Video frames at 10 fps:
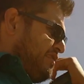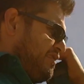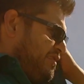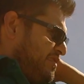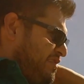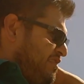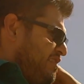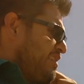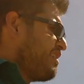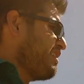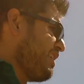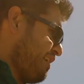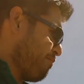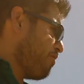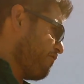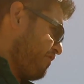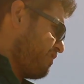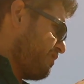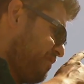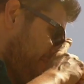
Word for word: the boys Yeah, perfect.